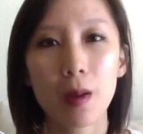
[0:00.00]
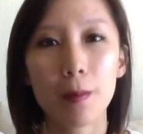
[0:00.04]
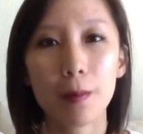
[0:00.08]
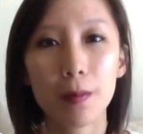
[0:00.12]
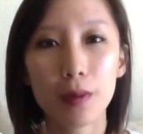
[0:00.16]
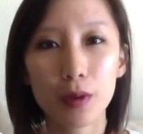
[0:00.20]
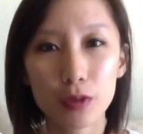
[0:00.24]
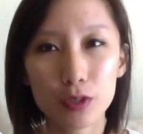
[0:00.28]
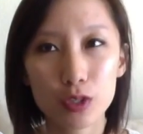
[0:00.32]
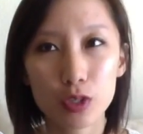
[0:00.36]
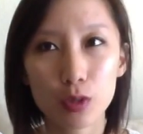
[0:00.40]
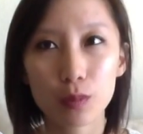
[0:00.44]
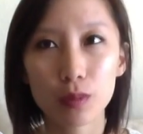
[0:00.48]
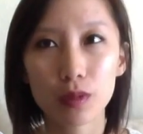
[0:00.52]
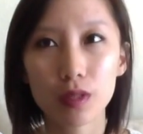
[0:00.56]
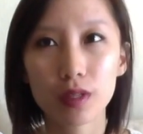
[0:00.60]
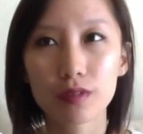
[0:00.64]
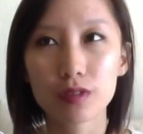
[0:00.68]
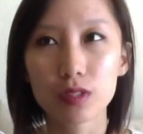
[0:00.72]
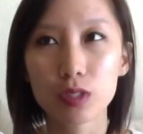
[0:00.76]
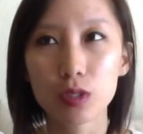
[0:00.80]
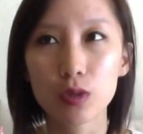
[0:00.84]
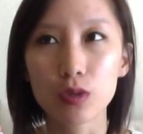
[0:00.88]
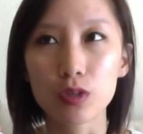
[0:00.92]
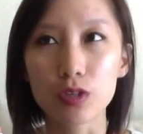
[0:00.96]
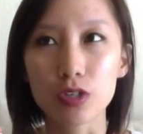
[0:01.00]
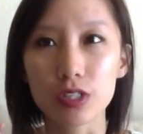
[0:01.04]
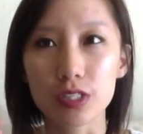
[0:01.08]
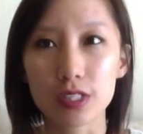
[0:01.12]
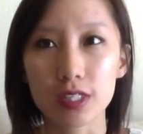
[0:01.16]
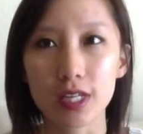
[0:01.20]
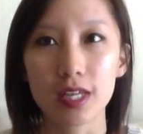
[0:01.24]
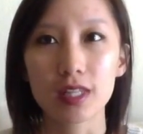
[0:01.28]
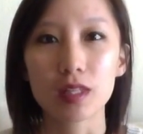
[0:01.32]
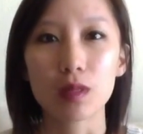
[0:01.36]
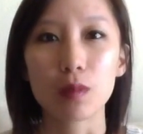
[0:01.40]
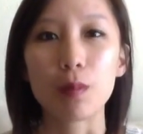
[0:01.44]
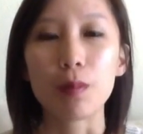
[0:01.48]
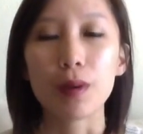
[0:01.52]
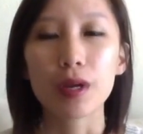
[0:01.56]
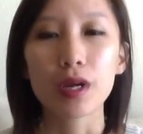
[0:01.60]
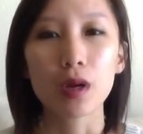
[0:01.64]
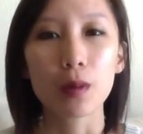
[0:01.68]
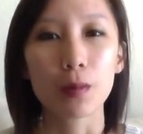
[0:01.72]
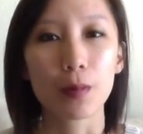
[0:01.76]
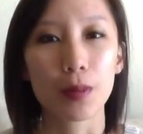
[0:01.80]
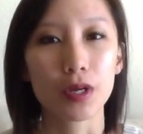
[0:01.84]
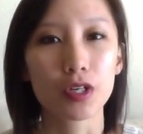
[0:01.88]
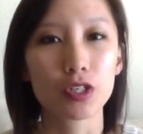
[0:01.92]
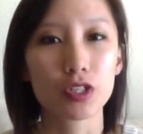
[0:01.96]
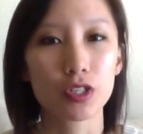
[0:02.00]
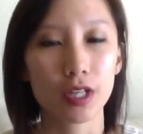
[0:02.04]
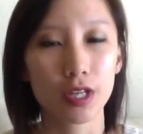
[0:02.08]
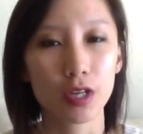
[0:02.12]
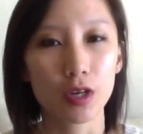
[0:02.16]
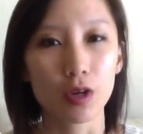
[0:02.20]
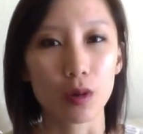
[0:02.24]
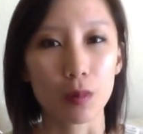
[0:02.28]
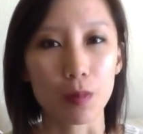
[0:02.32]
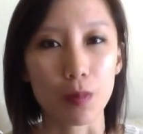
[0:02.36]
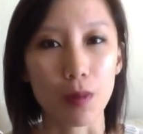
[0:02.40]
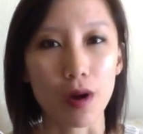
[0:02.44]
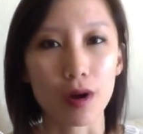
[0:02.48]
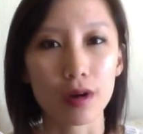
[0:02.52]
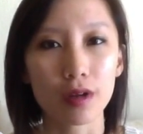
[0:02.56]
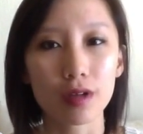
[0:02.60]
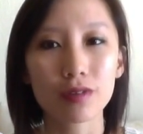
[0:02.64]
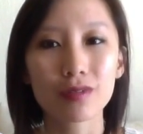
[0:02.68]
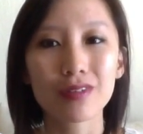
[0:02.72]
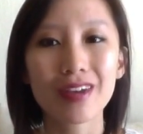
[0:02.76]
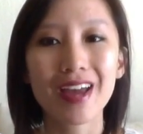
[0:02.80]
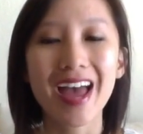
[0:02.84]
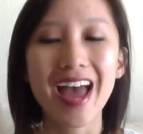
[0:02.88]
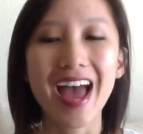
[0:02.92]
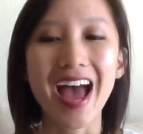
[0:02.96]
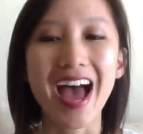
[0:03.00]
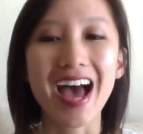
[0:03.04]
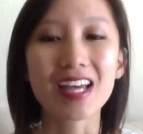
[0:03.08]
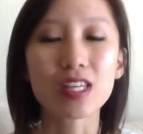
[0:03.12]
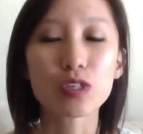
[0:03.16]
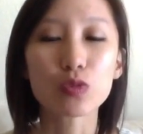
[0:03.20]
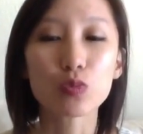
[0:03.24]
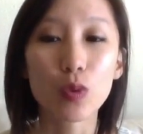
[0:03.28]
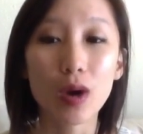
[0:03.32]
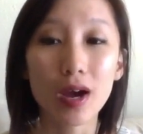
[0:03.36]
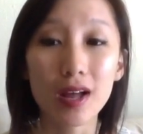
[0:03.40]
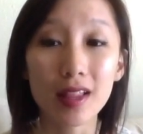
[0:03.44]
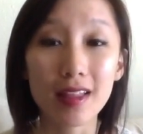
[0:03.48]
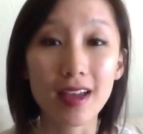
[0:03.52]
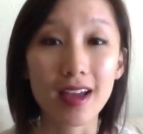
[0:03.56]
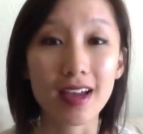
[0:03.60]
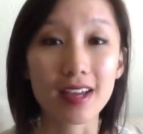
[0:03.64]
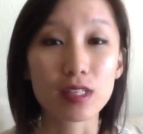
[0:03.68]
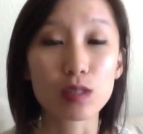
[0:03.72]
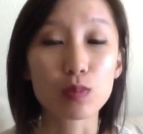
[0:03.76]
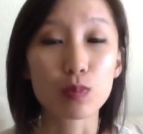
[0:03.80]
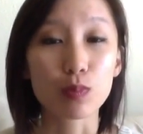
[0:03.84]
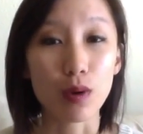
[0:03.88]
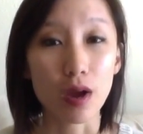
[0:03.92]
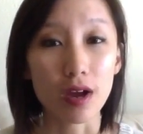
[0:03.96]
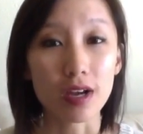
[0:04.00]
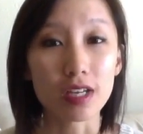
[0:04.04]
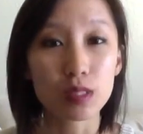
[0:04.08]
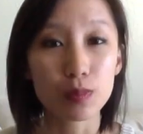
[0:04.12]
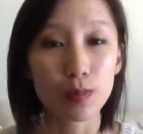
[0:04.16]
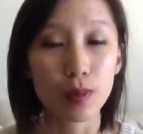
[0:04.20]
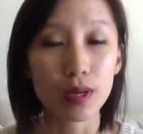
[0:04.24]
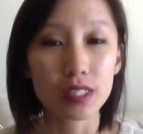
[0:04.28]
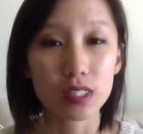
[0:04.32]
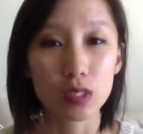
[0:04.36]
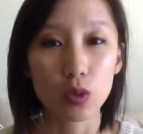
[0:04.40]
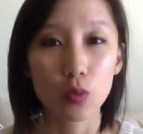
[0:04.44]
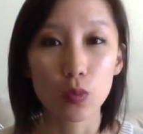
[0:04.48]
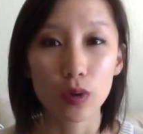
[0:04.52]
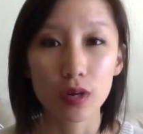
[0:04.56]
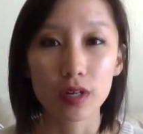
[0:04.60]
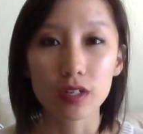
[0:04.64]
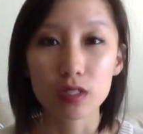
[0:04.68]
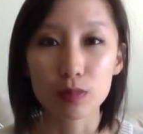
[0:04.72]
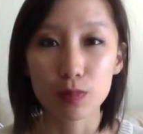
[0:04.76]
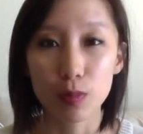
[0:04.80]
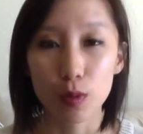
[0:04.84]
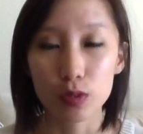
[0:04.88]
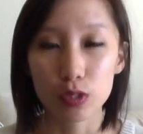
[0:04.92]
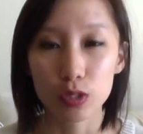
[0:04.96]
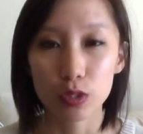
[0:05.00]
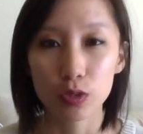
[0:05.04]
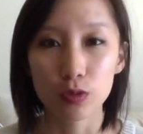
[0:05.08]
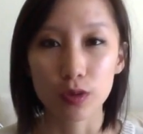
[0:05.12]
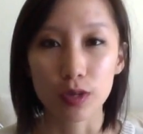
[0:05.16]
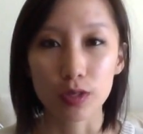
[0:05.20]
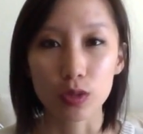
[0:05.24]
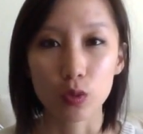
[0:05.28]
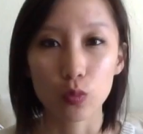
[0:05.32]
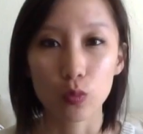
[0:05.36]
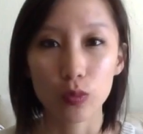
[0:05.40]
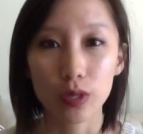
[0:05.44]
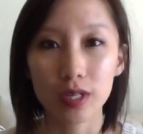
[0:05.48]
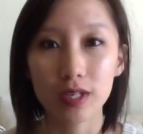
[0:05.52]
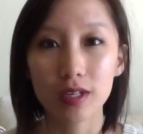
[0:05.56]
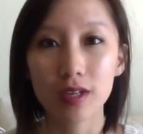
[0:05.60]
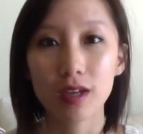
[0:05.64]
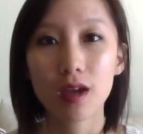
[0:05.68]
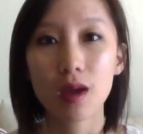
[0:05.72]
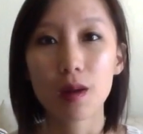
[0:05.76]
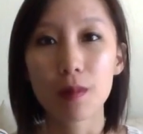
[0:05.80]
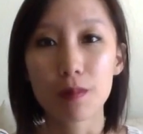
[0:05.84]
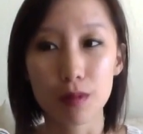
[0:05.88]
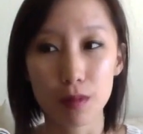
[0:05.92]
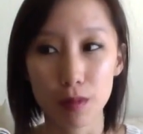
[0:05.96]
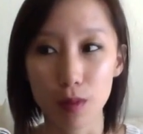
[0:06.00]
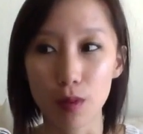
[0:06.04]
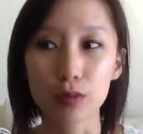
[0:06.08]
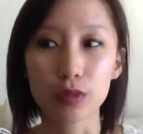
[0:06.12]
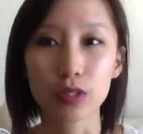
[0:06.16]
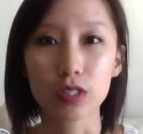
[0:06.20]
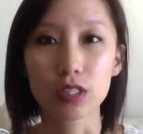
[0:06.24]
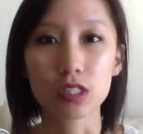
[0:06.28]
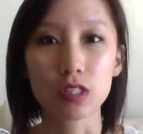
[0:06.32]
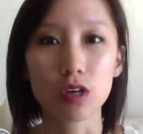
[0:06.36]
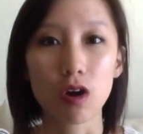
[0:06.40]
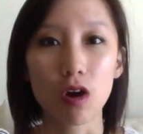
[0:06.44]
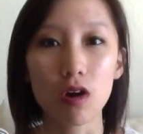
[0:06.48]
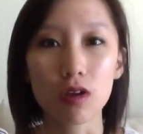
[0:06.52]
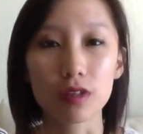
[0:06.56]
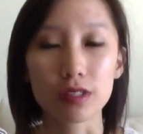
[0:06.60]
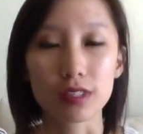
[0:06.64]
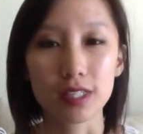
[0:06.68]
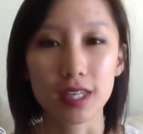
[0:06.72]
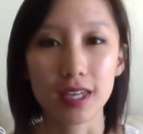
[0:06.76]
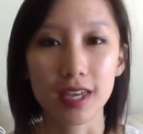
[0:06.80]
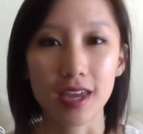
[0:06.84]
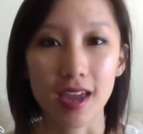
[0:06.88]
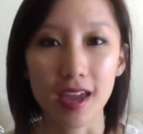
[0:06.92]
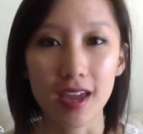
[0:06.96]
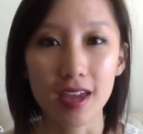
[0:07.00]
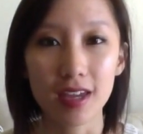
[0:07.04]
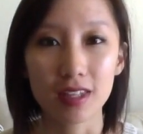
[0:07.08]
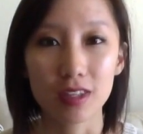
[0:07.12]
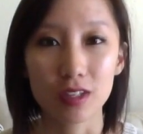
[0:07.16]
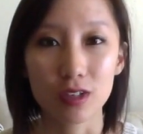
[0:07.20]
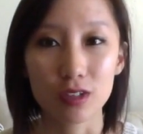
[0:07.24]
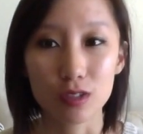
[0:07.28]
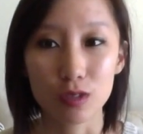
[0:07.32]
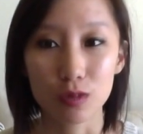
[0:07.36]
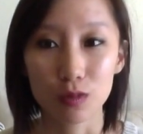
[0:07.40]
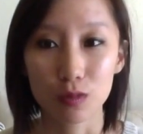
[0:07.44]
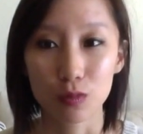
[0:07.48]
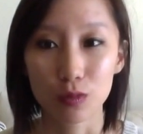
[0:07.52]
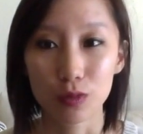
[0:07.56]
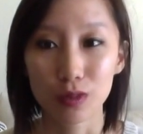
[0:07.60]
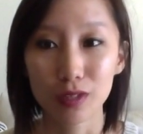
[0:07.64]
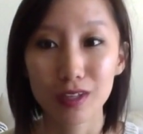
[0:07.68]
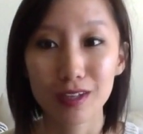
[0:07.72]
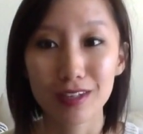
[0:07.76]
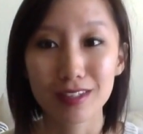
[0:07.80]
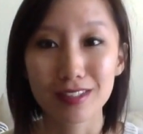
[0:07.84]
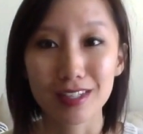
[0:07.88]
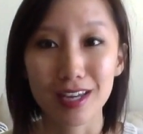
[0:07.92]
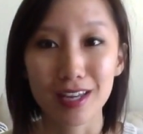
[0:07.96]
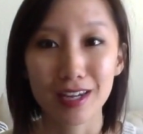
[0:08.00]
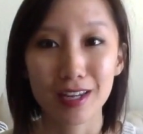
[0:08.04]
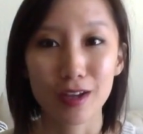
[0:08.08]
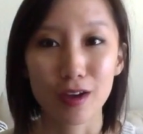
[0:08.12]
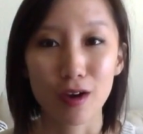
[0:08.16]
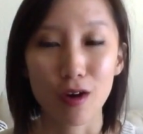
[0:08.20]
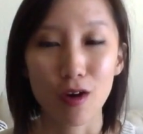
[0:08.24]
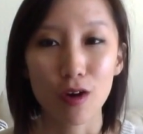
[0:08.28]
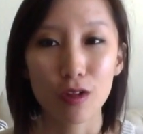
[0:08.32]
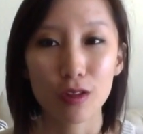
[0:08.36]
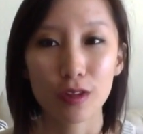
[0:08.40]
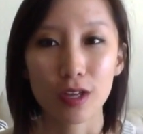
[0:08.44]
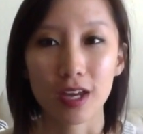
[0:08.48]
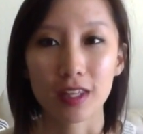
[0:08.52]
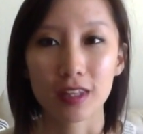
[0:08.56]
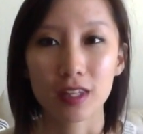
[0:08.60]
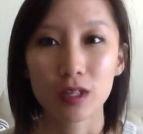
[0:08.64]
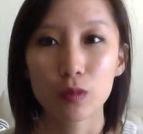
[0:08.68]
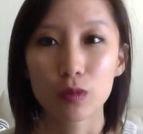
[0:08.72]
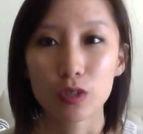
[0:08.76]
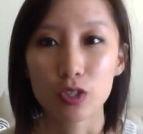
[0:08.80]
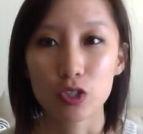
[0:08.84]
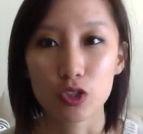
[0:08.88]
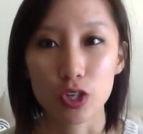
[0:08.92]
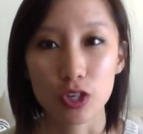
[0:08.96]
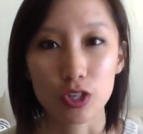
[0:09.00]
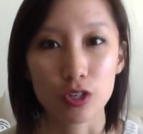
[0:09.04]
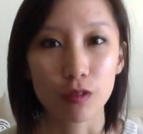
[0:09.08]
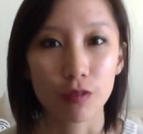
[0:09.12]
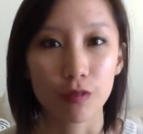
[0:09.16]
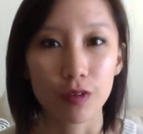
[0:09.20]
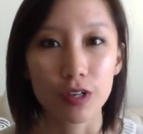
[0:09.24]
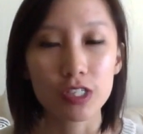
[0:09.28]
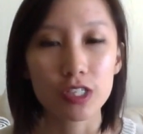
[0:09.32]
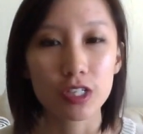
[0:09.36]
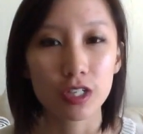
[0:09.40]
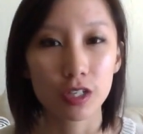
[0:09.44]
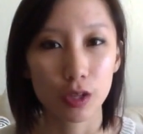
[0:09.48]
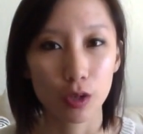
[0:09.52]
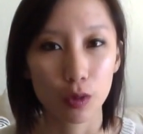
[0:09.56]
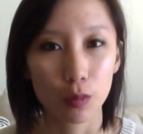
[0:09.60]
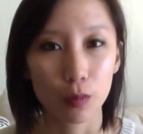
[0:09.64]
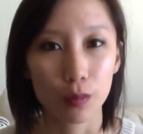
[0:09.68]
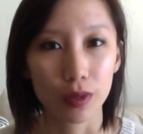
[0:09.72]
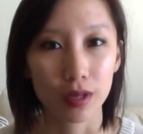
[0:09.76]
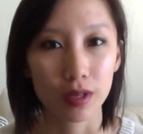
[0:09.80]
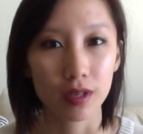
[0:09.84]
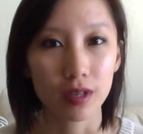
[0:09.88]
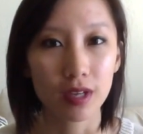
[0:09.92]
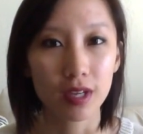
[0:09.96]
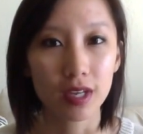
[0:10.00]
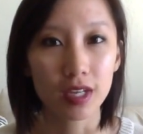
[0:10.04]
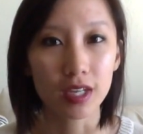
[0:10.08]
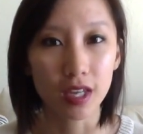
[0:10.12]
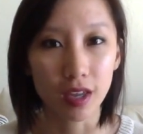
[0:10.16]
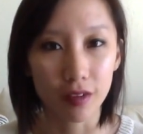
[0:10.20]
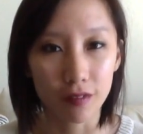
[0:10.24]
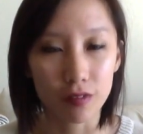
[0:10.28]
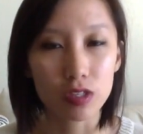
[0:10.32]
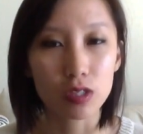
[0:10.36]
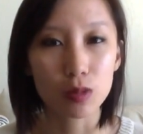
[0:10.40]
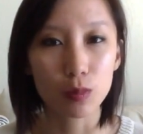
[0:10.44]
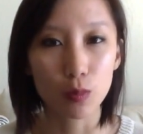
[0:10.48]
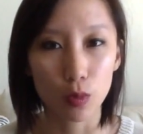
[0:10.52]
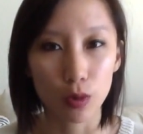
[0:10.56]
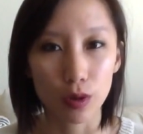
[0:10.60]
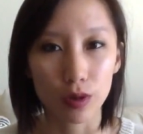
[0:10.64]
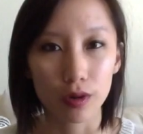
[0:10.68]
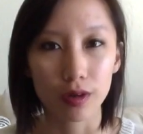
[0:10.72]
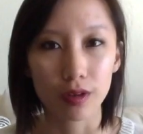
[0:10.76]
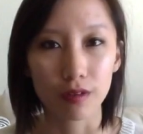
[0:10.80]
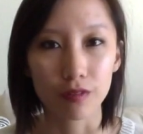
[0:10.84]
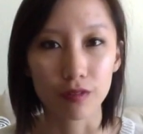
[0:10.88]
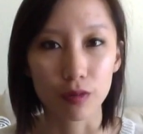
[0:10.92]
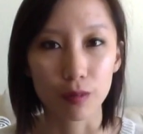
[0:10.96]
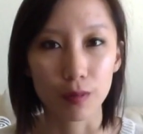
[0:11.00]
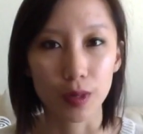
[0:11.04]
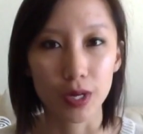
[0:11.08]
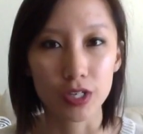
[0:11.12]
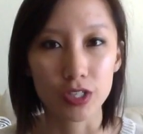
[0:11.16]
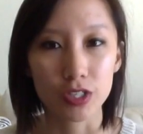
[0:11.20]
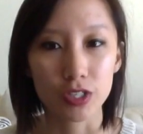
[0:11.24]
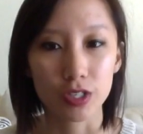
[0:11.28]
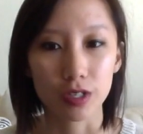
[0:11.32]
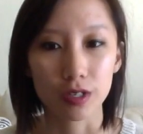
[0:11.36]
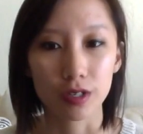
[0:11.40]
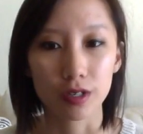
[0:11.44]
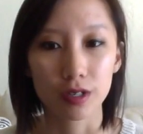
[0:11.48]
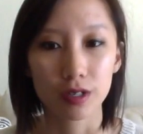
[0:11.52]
Build your beliefs so you understand the bigger picture that you're a part of, as well as prospects that we're exposing throughout the week. Promote this call. Say, hey, there's a really exciting call that I think would stretch your vision a little bit, give you some more information.